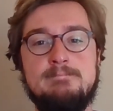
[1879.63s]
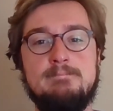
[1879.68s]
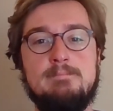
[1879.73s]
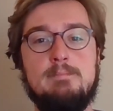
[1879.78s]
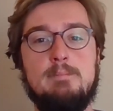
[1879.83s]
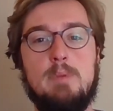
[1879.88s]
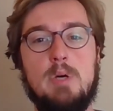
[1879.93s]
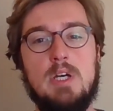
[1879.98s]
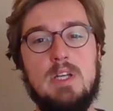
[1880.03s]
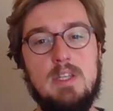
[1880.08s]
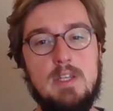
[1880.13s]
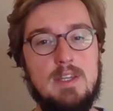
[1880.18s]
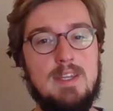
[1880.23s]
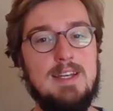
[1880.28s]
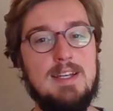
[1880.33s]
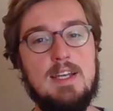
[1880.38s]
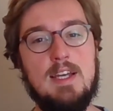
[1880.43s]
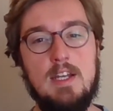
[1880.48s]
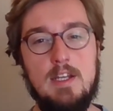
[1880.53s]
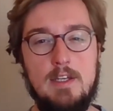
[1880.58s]
But
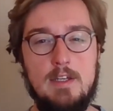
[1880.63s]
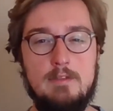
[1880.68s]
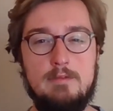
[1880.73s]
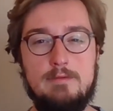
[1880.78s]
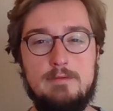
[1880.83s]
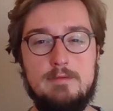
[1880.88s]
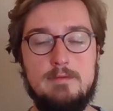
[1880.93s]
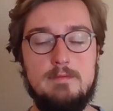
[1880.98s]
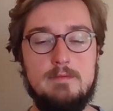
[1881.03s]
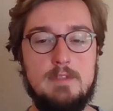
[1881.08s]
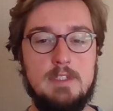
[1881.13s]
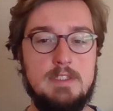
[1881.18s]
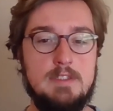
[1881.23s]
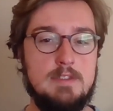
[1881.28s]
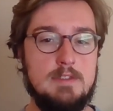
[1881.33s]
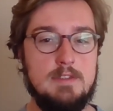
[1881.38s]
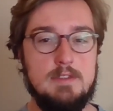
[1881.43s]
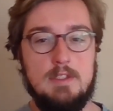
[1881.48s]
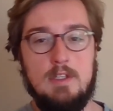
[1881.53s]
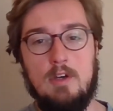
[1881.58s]
that kind of
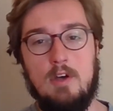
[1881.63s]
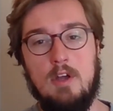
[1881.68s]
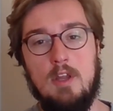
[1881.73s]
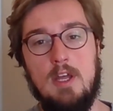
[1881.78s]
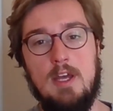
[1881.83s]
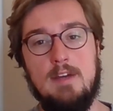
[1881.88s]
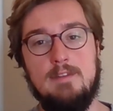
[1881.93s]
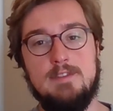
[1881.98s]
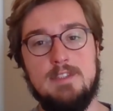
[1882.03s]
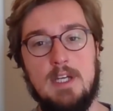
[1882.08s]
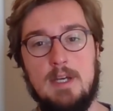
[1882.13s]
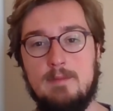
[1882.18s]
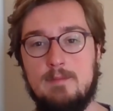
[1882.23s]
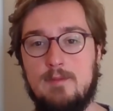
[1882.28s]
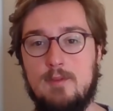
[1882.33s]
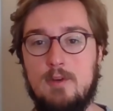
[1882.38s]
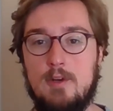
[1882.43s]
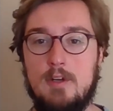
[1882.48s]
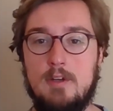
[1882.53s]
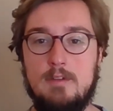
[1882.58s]
is all I have time
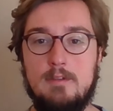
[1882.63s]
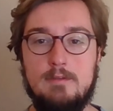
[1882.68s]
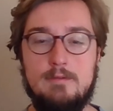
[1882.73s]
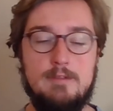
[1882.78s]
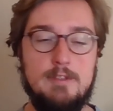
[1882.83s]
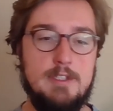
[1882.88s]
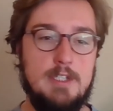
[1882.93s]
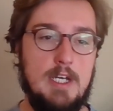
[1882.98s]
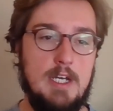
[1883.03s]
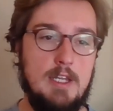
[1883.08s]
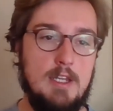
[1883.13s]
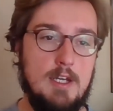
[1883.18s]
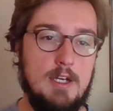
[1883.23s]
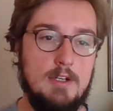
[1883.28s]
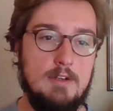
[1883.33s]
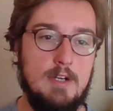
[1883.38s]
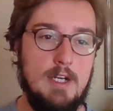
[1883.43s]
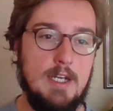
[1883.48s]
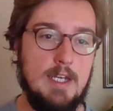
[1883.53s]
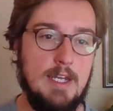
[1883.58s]
for dialogue
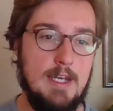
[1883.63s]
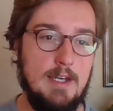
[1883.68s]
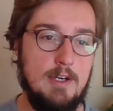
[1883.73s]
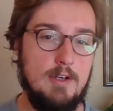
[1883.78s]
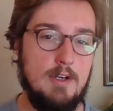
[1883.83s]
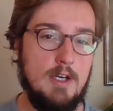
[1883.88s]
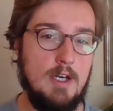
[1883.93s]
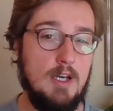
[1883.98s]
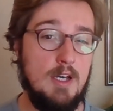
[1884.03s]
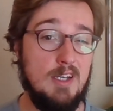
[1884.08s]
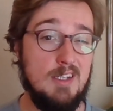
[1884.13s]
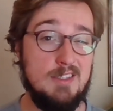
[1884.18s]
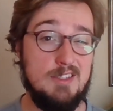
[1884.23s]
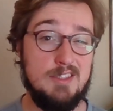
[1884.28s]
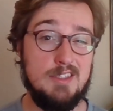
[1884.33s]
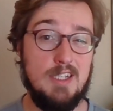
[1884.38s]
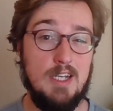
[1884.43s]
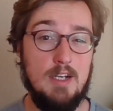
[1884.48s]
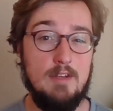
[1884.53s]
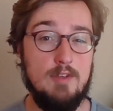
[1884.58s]
right now.
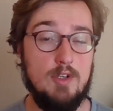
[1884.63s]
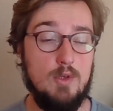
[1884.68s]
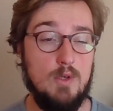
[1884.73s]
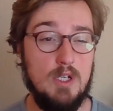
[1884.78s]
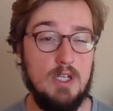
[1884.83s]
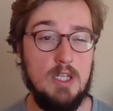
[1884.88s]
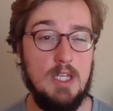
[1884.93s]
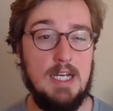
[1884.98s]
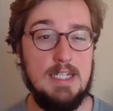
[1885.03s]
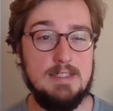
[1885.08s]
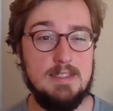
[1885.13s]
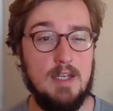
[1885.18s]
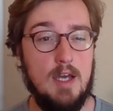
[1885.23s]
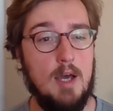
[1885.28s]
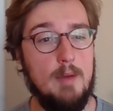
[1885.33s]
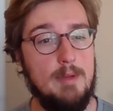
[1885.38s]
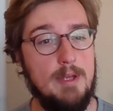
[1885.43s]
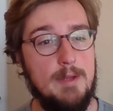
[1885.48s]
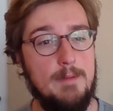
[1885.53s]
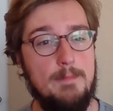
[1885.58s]
Just kind of a quick last
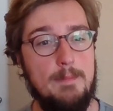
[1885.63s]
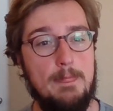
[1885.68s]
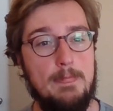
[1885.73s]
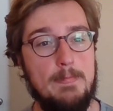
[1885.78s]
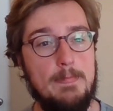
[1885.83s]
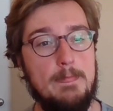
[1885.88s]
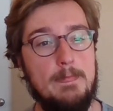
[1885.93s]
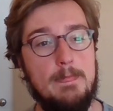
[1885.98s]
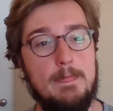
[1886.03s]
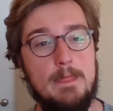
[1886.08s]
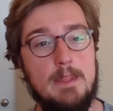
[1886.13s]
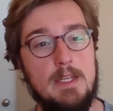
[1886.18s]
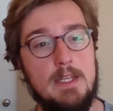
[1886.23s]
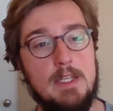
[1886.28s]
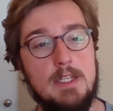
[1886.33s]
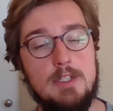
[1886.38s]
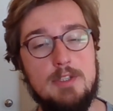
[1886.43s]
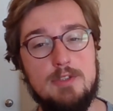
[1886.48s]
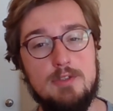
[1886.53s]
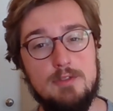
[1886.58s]
comment.
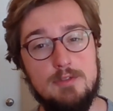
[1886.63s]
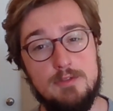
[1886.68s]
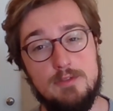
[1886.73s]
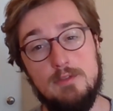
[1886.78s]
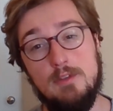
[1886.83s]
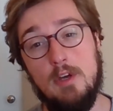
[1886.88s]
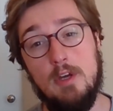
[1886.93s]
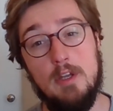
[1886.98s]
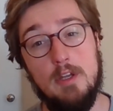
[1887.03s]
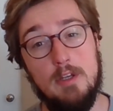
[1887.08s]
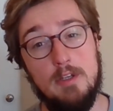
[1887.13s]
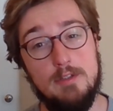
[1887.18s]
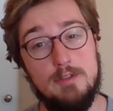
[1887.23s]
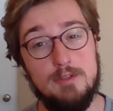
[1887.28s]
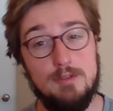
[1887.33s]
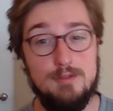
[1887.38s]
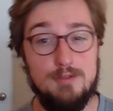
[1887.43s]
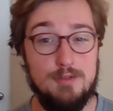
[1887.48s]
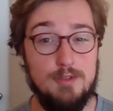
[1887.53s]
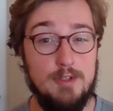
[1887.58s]
The short
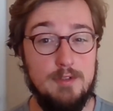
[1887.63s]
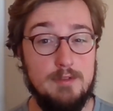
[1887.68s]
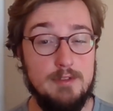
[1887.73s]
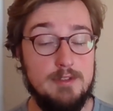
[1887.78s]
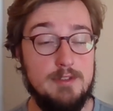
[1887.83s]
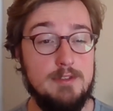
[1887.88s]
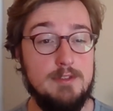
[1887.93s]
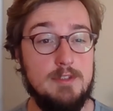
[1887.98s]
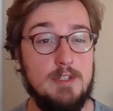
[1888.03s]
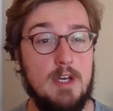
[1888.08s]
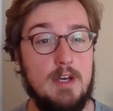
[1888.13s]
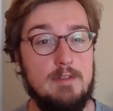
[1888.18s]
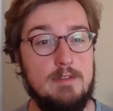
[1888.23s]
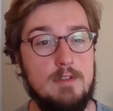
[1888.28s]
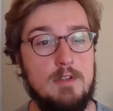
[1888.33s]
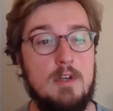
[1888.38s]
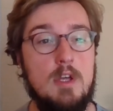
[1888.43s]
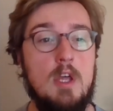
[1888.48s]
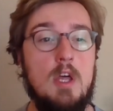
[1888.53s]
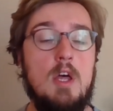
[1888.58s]
story versus
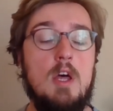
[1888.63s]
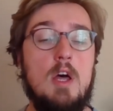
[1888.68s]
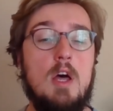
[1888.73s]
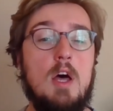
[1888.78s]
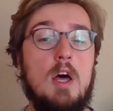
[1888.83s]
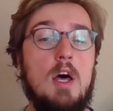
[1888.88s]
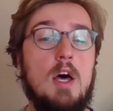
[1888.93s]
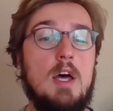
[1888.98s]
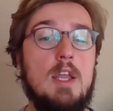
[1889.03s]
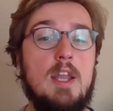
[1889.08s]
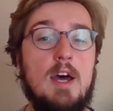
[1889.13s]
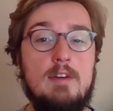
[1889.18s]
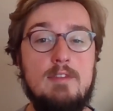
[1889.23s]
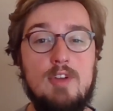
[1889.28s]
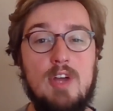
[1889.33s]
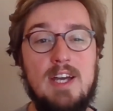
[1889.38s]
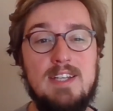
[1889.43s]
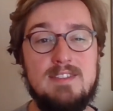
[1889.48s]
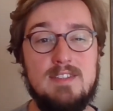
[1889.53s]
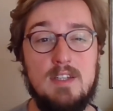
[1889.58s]
novel. Novel
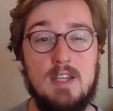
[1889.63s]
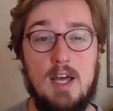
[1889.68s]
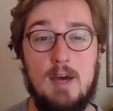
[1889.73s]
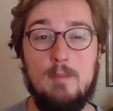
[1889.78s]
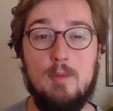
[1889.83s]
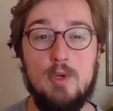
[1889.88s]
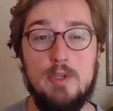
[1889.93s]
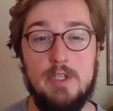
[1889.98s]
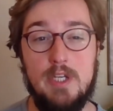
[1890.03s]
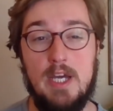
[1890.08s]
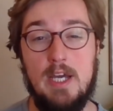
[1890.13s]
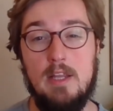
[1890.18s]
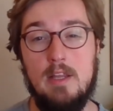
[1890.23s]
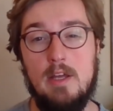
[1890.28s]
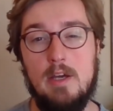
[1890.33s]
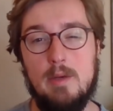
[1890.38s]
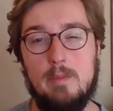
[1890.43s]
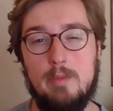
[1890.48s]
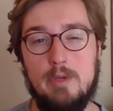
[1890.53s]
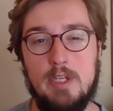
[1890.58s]
has a lot more
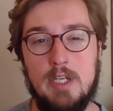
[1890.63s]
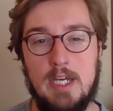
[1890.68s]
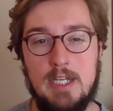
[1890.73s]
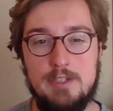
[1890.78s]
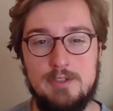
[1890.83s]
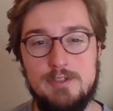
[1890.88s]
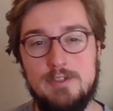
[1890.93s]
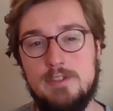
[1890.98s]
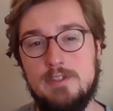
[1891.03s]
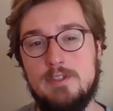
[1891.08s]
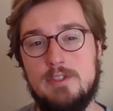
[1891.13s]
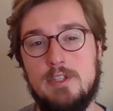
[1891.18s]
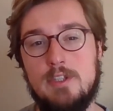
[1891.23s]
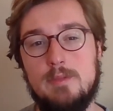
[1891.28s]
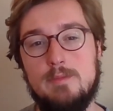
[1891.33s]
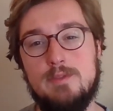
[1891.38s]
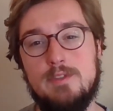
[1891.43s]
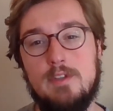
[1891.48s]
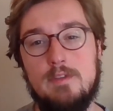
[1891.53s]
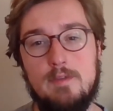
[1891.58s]
dialogue, but not just in
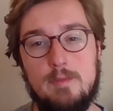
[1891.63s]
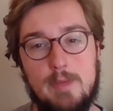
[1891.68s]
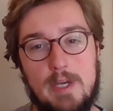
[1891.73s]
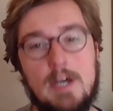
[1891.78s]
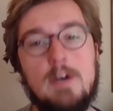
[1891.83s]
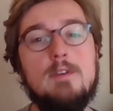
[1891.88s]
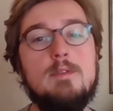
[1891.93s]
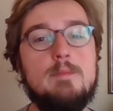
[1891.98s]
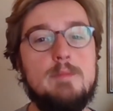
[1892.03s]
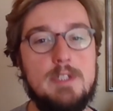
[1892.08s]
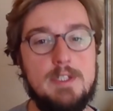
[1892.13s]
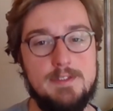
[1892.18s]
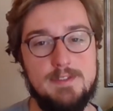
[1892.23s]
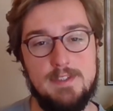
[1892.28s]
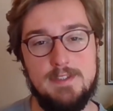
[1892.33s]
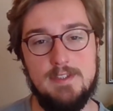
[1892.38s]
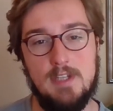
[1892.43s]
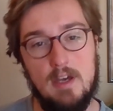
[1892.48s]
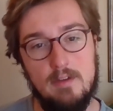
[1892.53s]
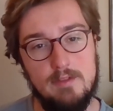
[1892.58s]
terms of amount, because
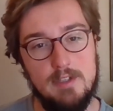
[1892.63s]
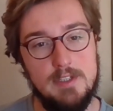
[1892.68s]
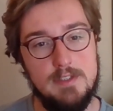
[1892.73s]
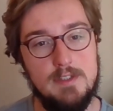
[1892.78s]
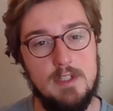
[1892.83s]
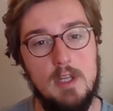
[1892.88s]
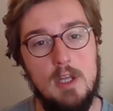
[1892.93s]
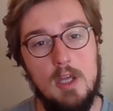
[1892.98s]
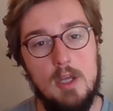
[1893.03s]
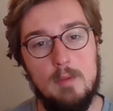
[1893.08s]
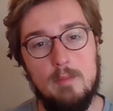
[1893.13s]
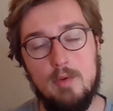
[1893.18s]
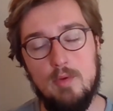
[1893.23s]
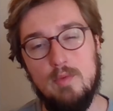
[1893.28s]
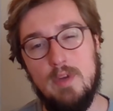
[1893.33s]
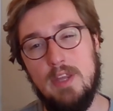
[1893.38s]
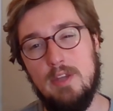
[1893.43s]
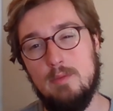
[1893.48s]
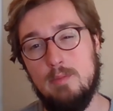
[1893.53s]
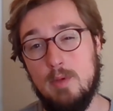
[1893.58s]
that's obvious, but
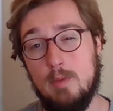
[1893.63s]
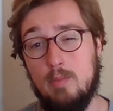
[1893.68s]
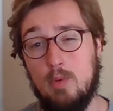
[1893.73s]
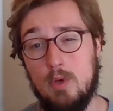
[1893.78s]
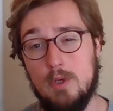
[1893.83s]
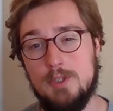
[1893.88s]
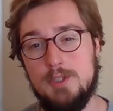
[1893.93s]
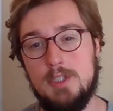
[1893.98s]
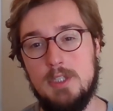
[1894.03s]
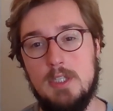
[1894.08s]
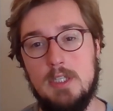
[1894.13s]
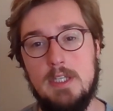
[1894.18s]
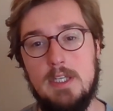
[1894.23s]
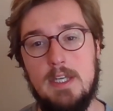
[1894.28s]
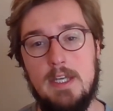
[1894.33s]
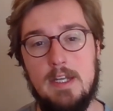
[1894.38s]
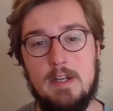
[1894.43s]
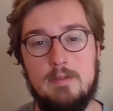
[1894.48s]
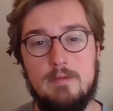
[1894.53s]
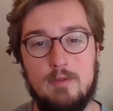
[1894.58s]
rather proportionally.
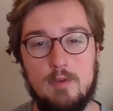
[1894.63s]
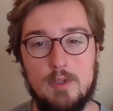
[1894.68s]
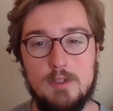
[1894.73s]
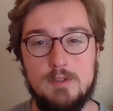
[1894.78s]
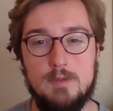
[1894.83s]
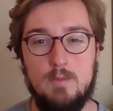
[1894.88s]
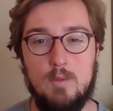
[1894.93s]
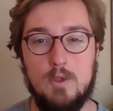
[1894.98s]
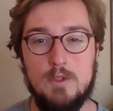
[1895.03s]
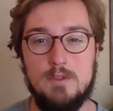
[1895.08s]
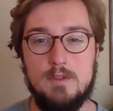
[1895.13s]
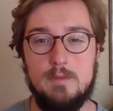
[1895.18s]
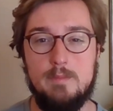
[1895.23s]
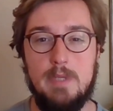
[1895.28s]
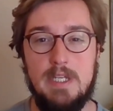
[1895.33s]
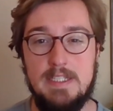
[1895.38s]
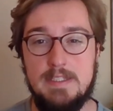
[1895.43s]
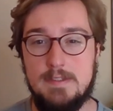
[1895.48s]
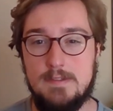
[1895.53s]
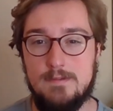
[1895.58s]
It affords more
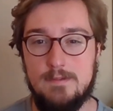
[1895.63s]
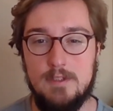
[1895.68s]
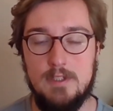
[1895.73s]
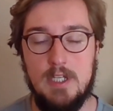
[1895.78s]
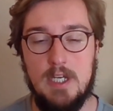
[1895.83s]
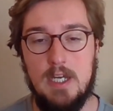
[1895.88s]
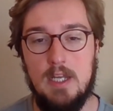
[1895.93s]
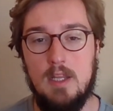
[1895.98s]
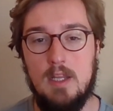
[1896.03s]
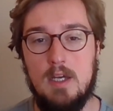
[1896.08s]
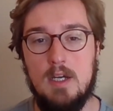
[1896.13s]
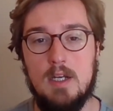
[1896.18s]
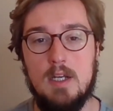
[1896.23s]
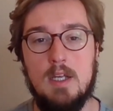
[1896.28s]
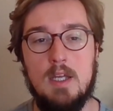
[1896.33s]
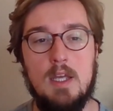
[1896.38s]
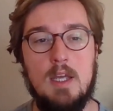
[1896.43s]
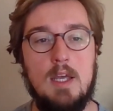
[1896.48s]
space for dialogue.